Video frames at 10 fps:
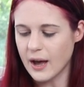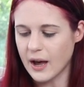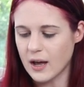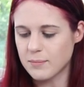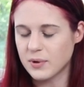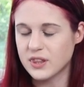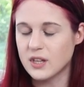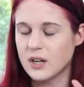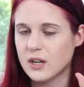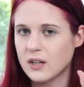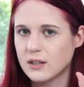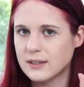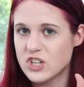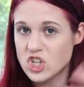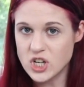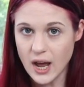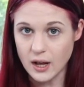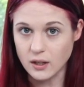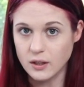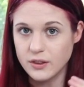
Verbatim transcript: um, but the gel,